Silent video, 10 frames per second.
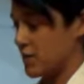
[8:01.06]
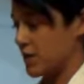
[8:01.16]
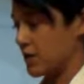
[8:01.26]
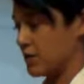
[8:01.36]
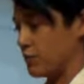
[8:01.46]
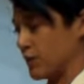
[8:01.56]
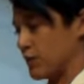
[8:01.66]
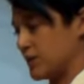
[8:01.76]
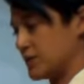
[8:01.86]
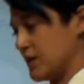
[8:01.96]
parted, we're
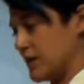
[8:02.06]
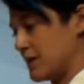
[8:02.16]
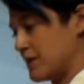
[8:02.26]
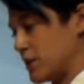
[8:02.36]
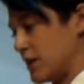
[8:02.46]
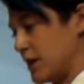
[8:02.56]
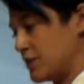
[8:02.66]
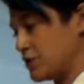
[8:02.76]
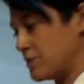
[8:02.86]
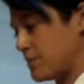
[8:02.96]
going to take another
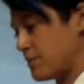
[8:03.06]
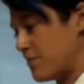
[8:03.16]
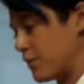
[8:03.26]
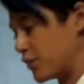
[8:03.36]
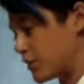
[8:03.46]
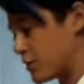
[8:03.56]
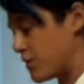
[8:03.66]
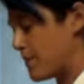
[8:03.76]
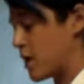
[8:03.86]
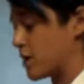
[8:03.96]
inch
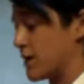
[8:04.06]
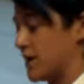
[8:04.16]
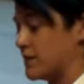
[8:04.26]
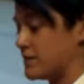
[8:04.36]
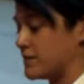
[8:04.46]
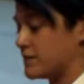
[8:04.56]
vertical parting,